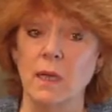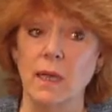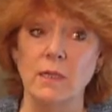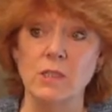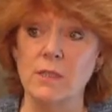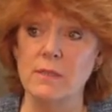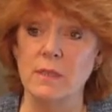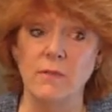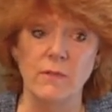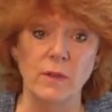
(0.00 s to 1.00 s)
And she said,
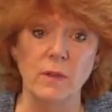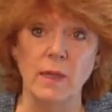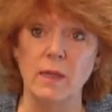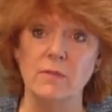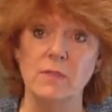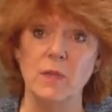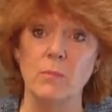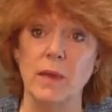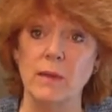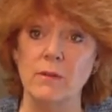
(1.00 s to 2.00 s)
I feel like I've stepped
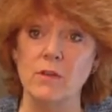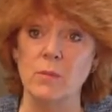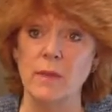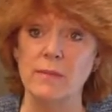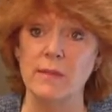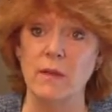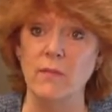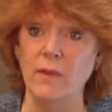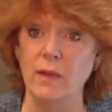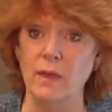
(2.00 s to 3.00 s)
back into
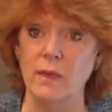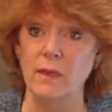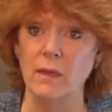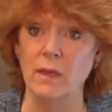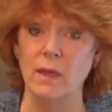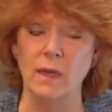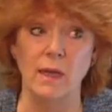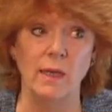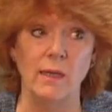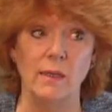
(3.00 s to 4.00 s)
myself again.
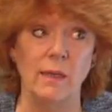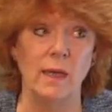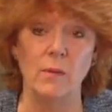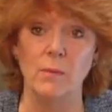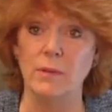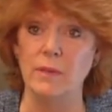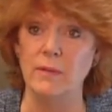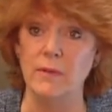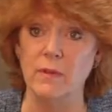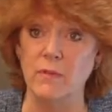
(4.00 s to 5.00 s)
I can't
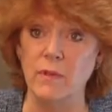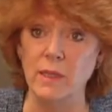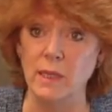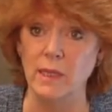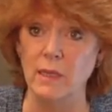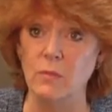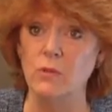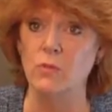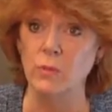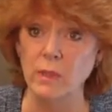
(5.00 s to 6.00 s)
believe this feeling. It
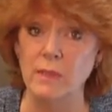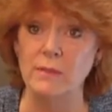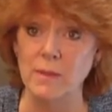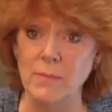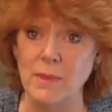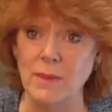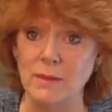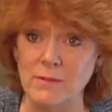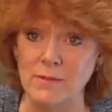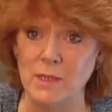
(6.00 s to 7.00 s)
was really something.
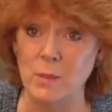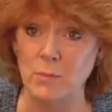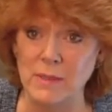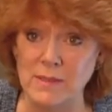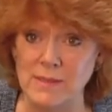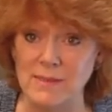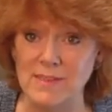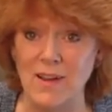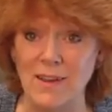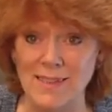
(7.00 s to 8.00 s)
This is in a business
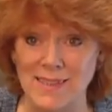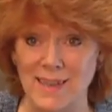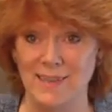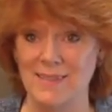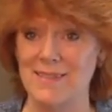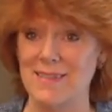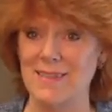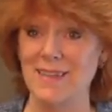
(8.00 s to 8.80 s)
context.